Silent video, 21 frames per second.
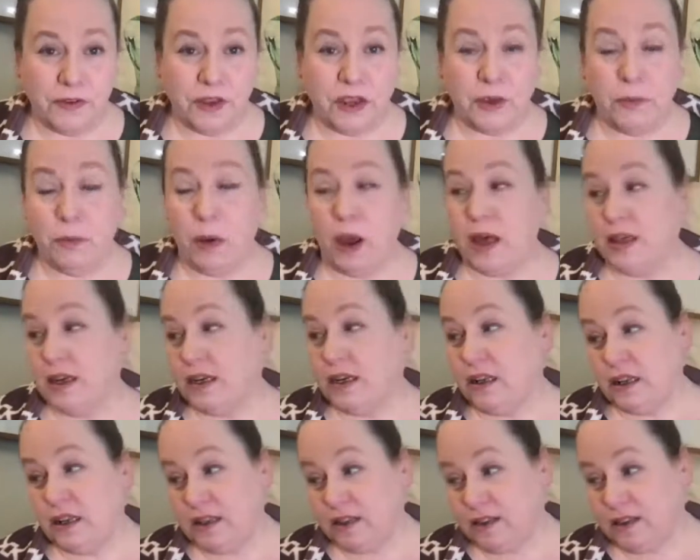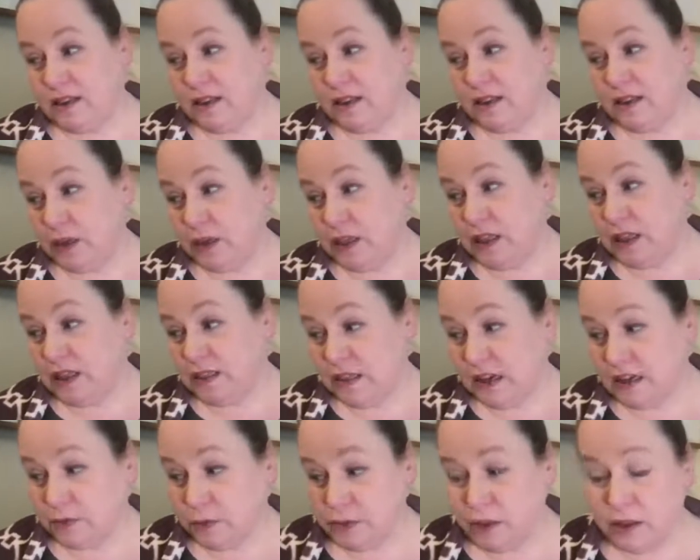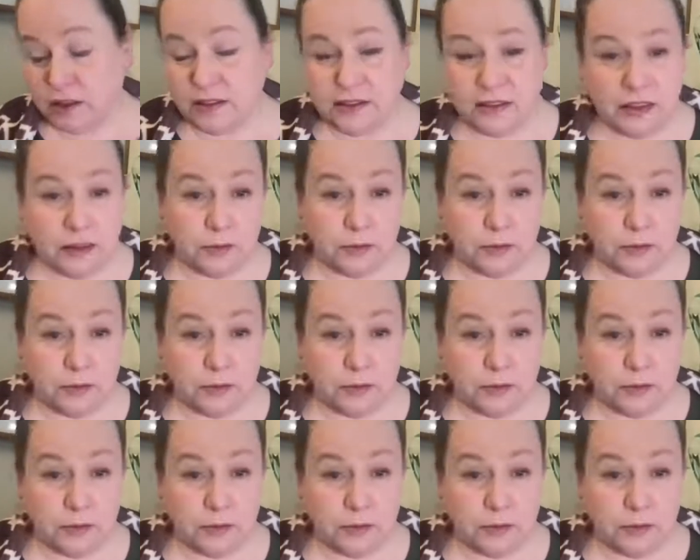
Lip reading: Well, in this house with all these animals,